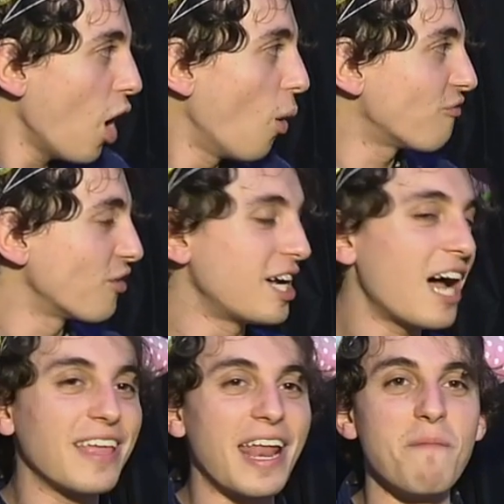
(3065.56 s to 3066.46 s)
Oh, I
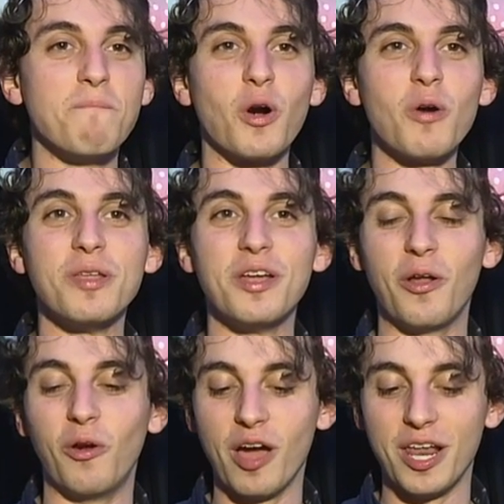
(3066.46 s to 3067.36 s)
forgot that had bourbon in it
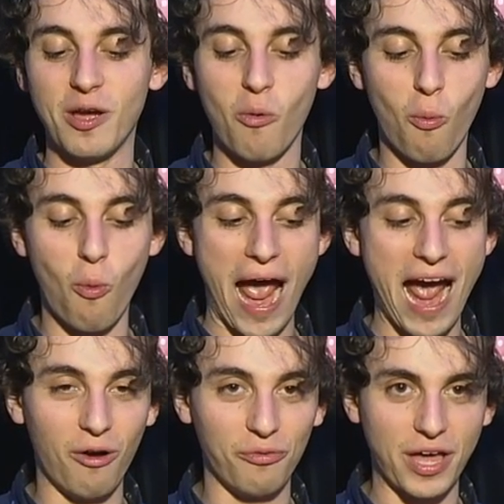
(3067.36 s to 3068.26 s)
already.
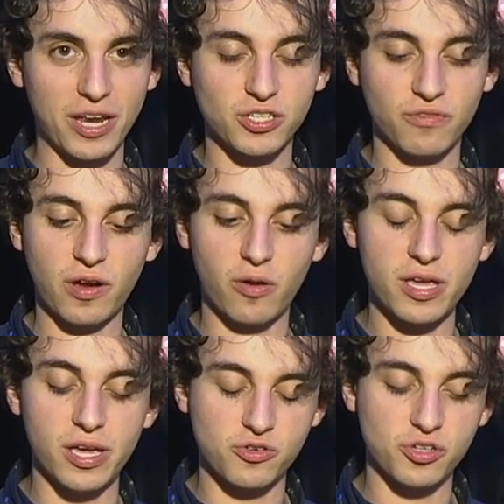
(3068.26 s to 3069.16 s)
Wow, that is a very
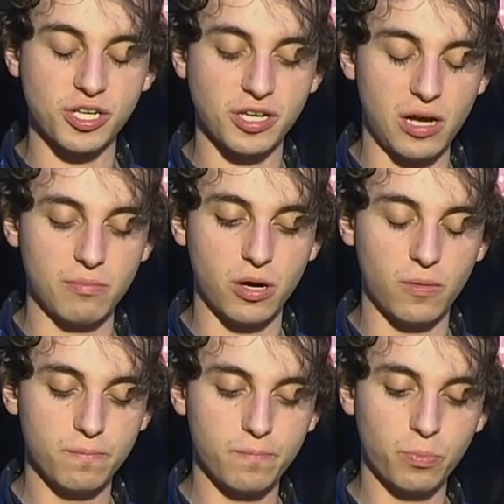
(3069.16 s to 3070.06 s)
interesting
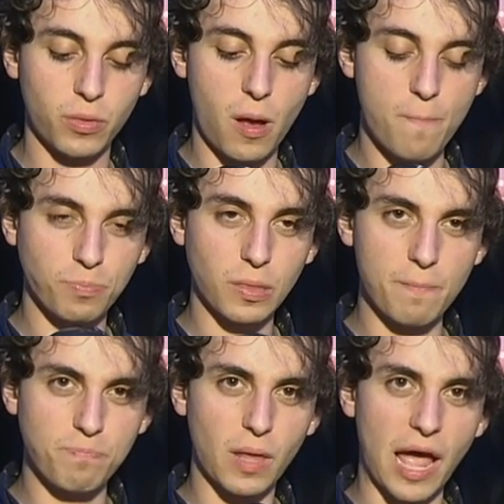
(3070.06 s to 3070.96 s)
combo.
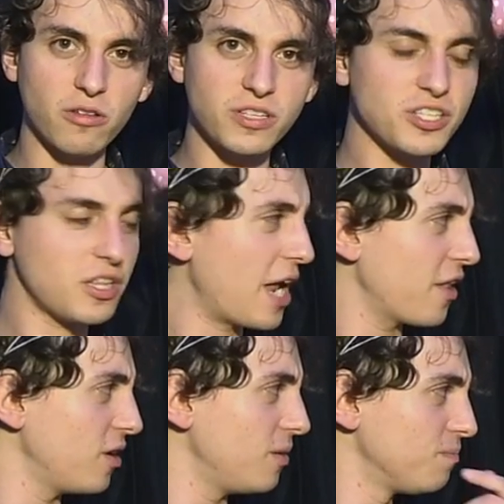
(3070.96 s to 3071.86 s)
I don't taste a lot
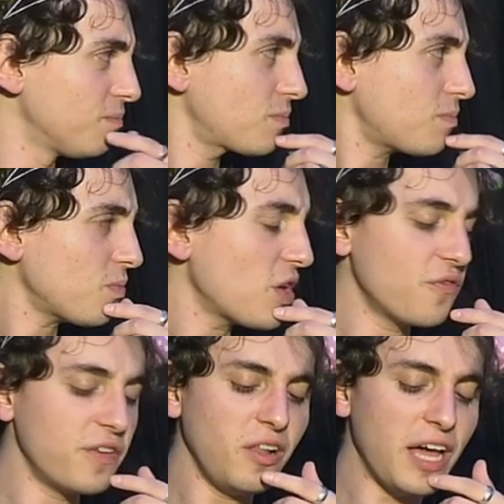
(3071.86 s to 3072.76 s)
of the,
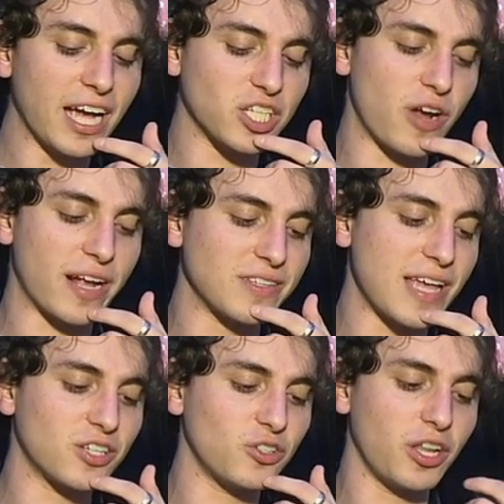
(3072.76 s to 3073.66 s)
the vanilla extract is
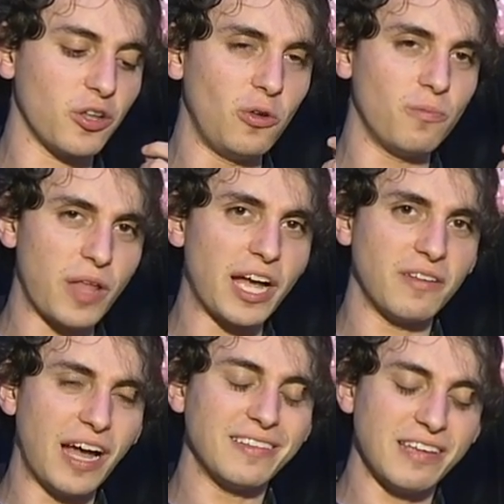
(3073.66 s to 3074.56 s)
actually a little, I
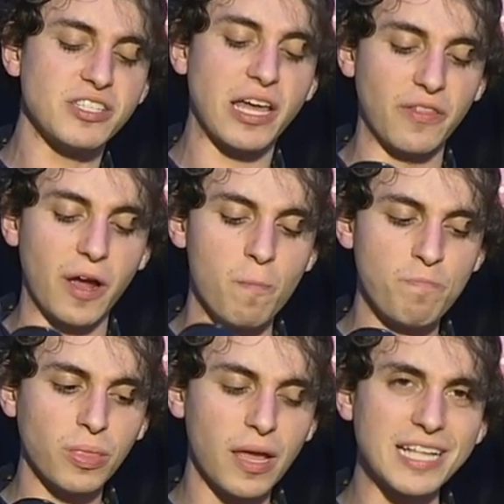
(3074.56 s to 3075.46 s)
can I can taste that in there.
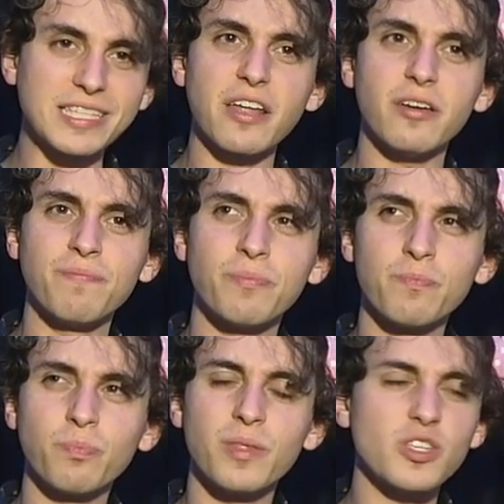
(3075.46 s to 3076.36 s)
It's got a,
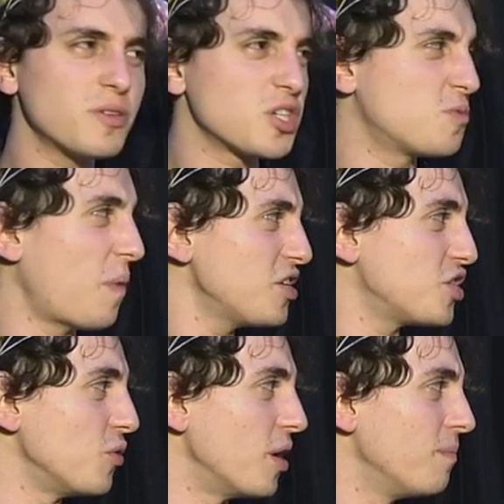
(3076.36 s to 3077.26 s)
it's almost a spice
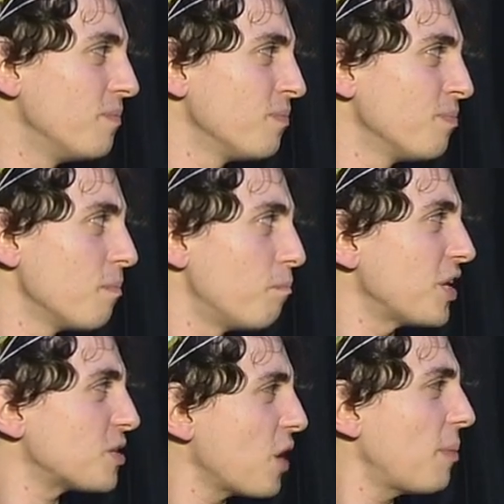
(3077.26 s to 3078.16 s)
to it, but
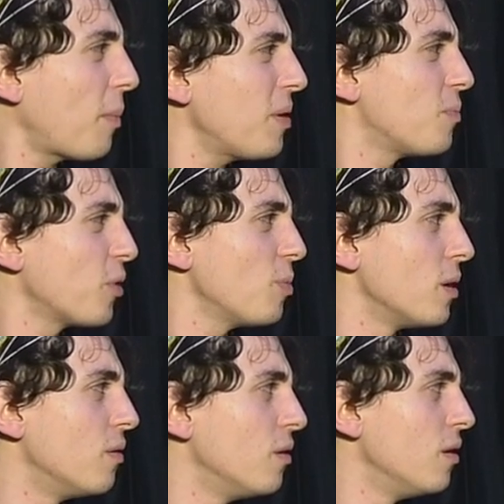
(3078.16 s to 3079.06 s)
that's probably the
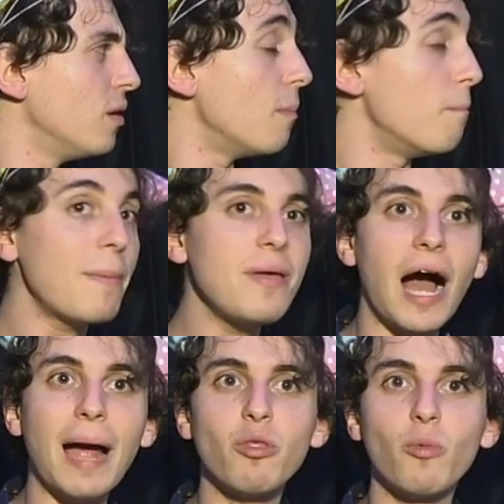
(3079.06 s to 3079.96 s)
bourbon. Maybe
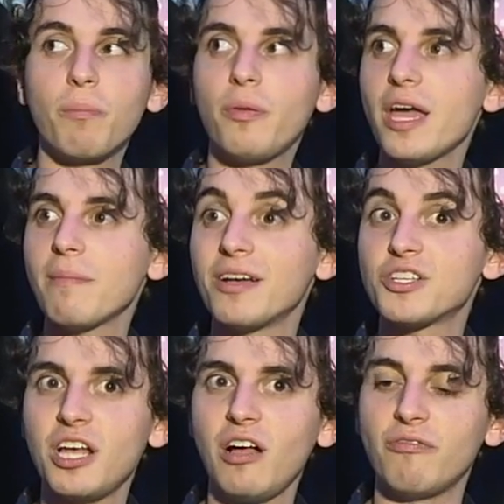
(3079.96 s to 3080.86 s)
I'm the one playing
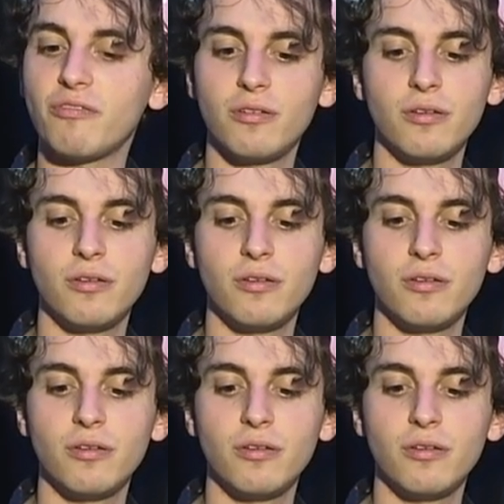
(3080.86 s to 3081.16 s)
myself.